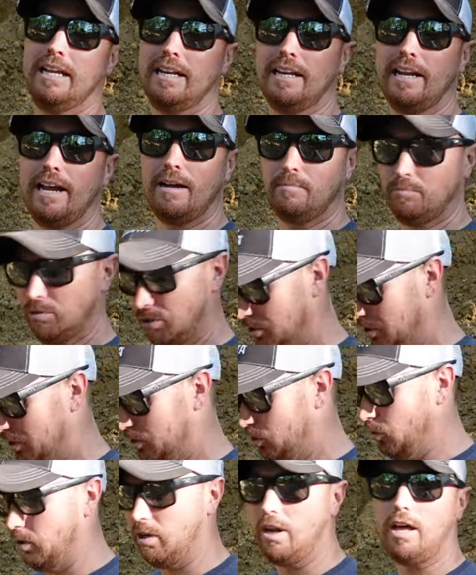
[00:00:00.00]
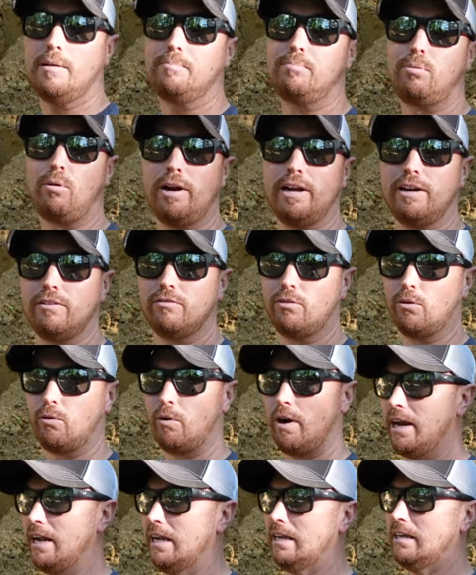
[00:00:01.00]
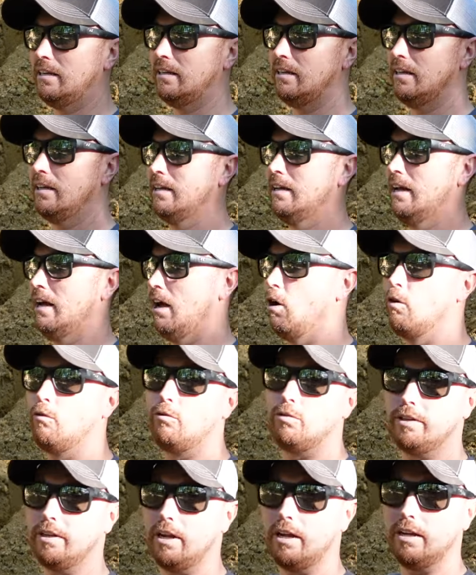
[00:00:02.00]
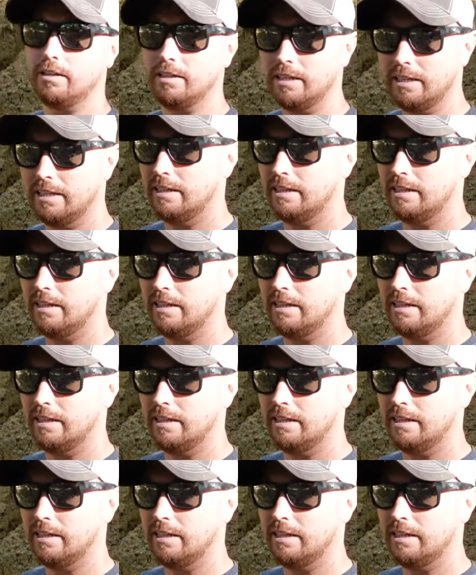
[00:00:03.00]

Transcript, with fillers: now I'm just going to do a lot of praying for rain and hopefully not